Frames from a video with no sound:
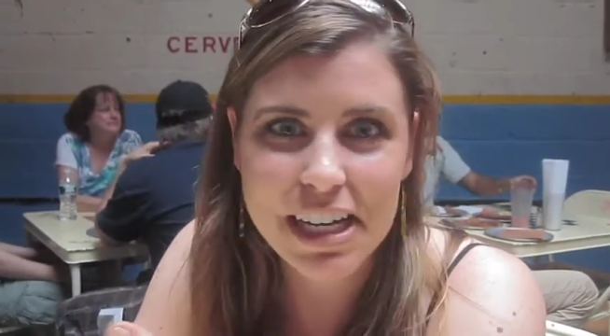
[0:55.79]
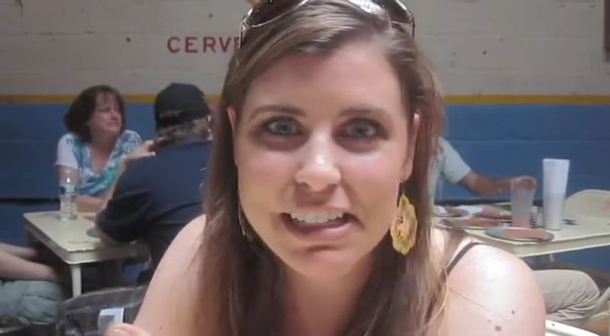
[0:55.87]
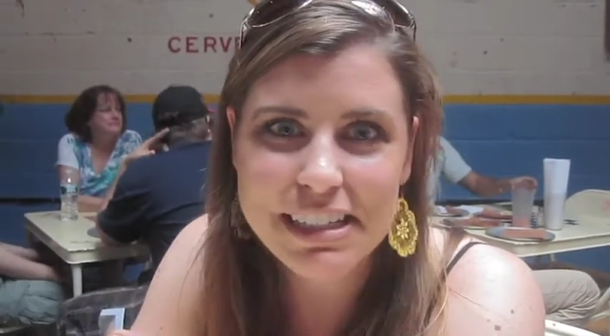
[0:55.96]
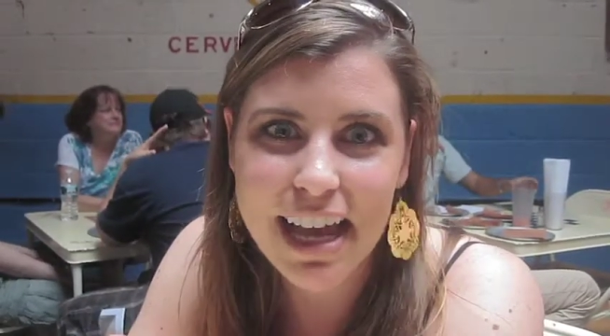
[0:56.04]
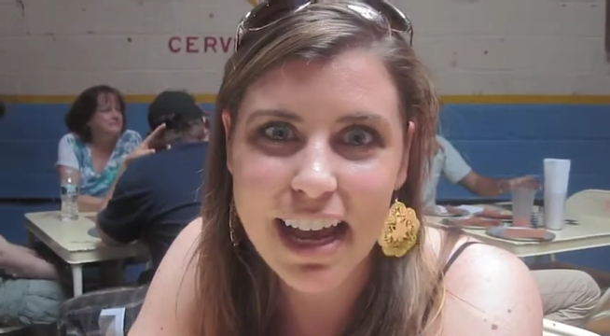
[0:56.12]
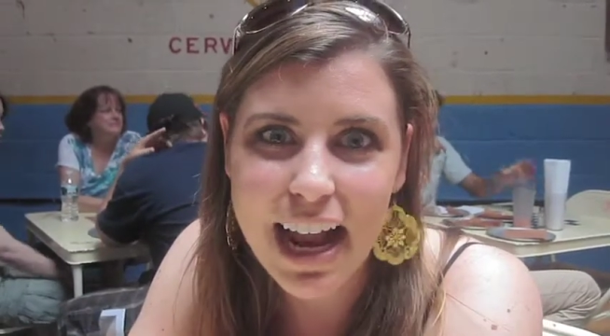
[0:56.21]

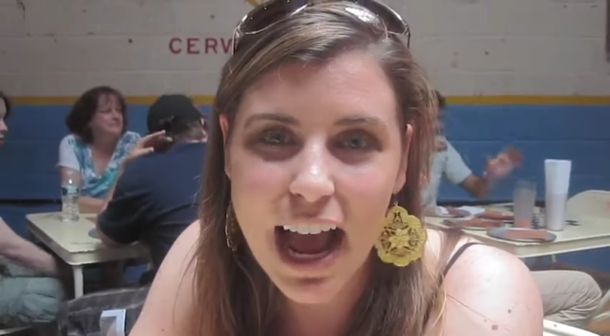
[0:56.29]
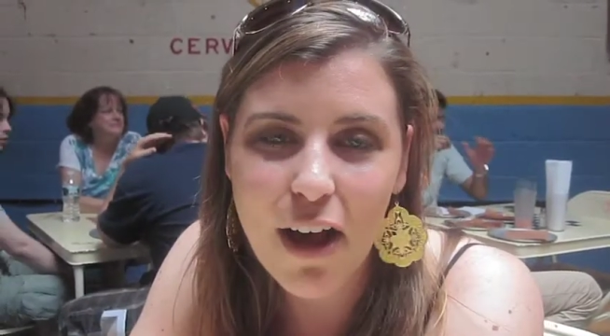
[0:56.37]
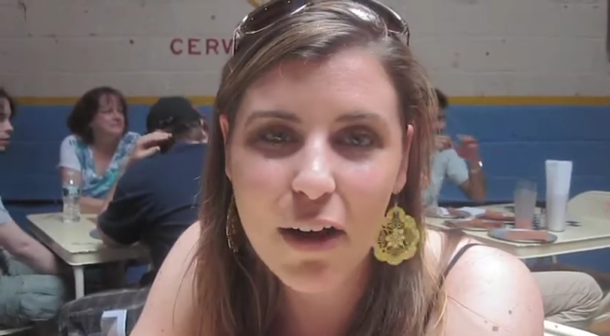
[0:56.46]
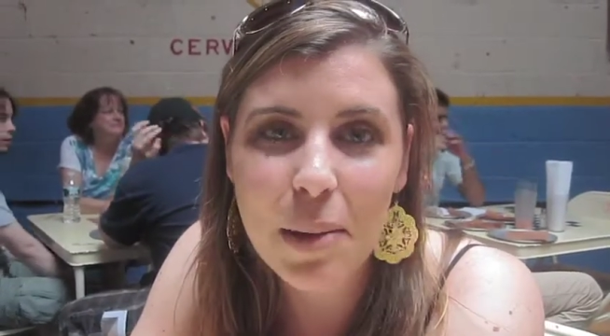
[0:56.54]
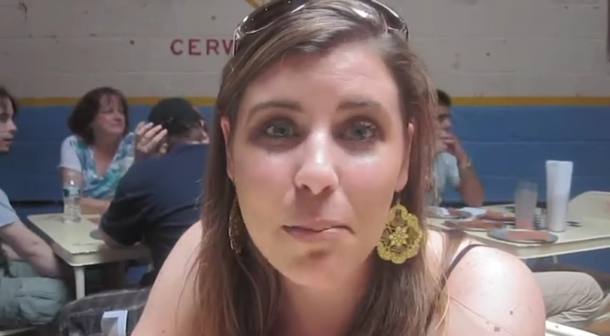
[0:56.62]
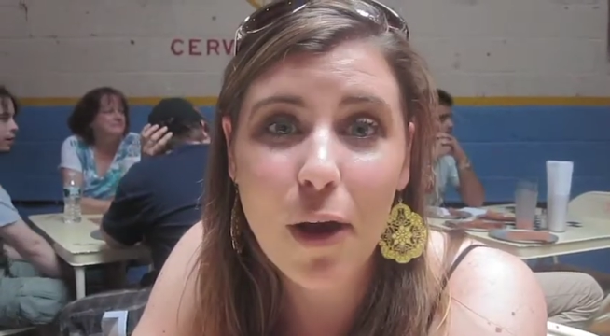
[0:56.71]
inside
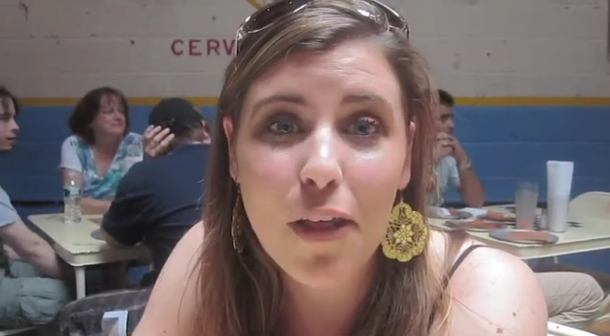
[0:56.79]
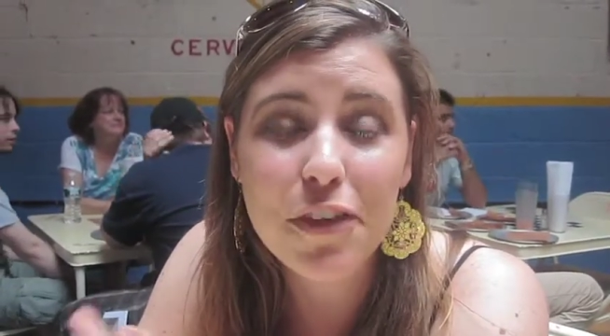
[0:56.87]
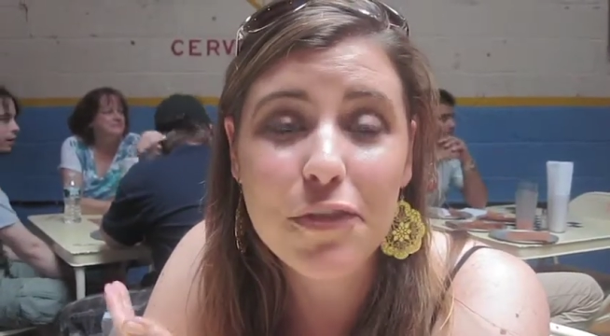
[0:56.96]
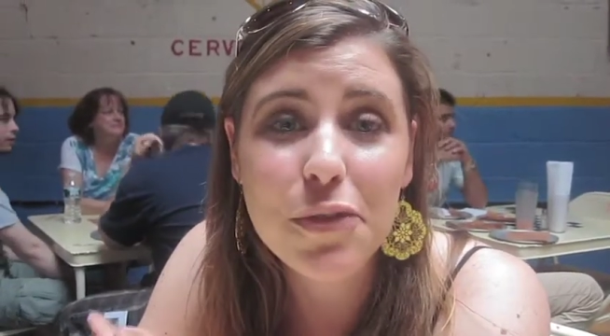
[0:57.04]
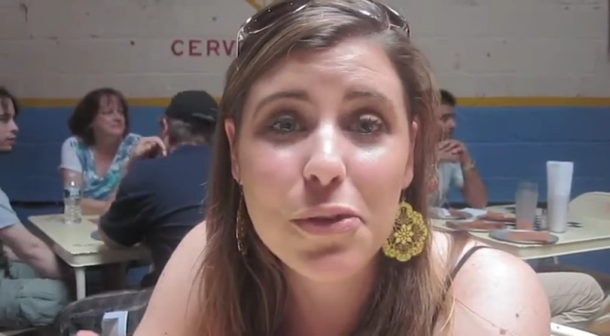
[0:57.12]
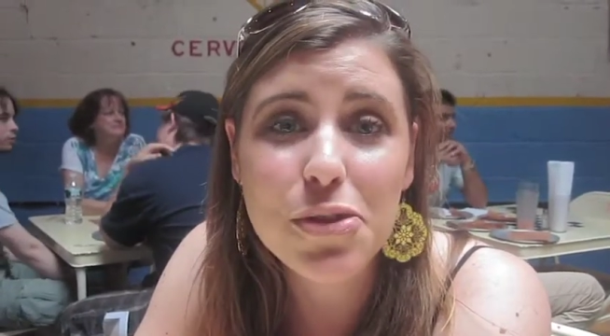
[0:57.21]
out and brought
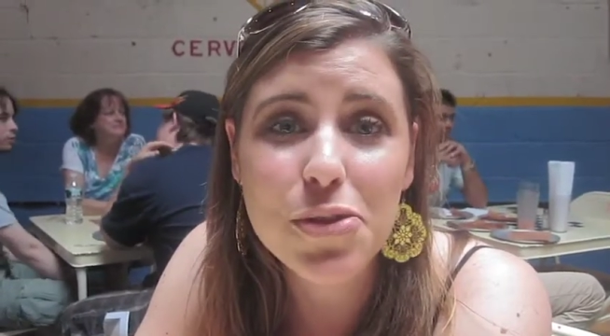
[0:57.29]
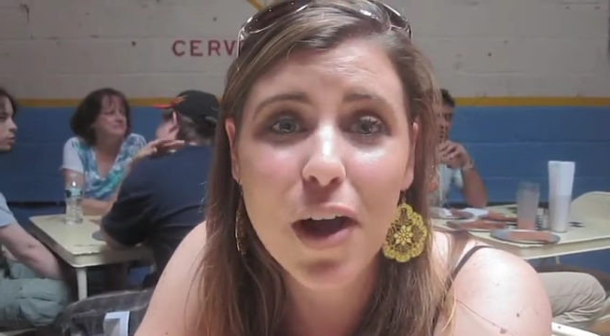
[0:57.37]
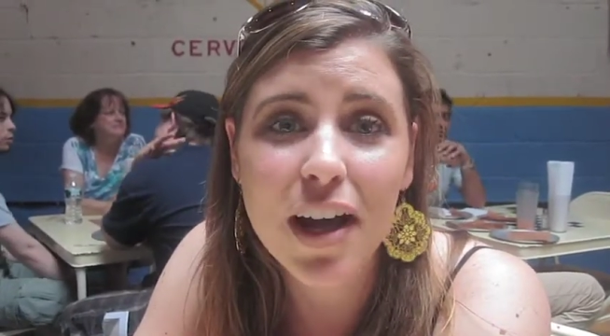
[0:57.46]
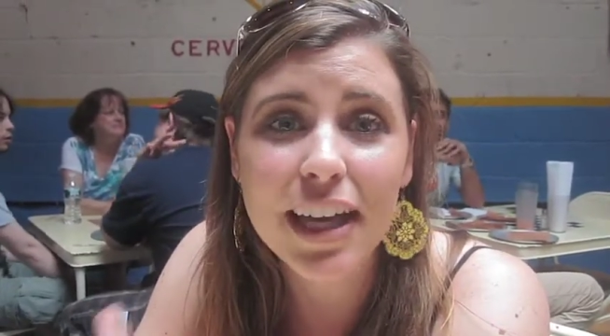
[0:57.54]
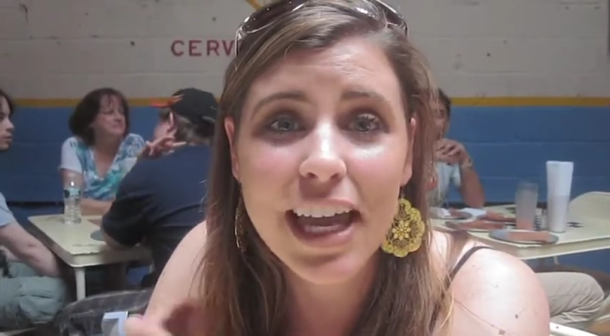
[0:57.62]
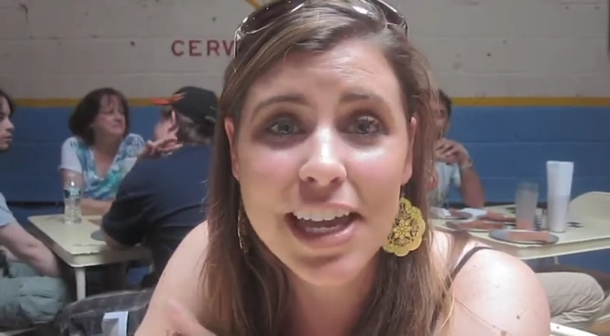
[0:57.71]
the food
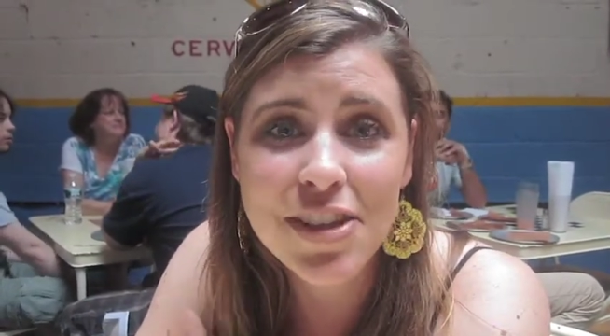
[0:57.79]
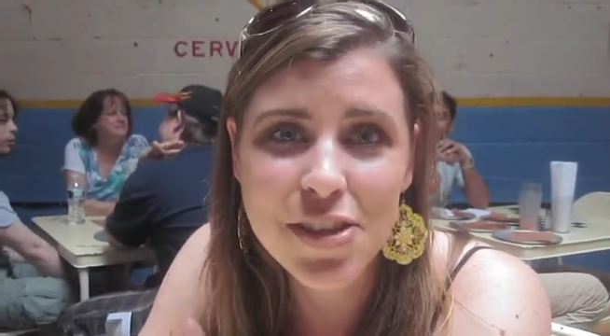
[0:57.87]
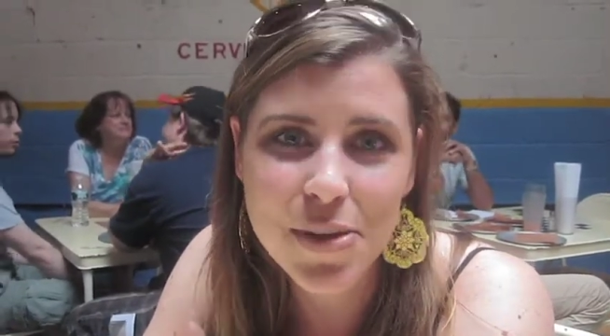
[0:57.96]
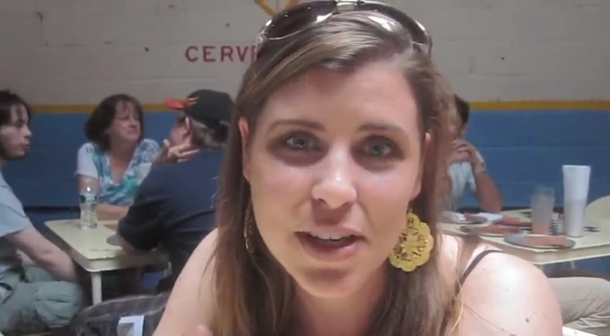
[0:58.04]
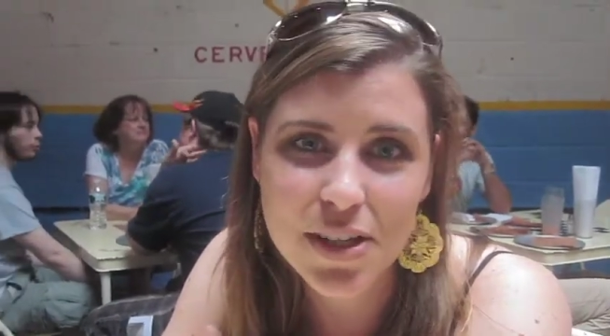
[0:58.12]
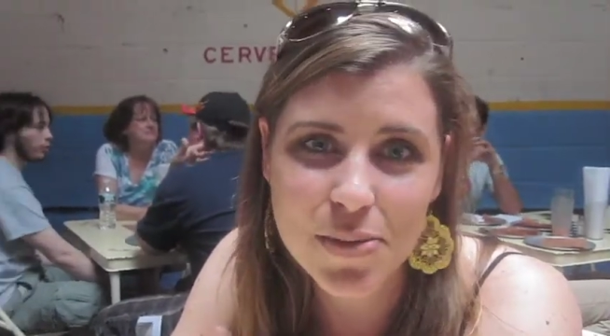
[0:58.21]
truck into his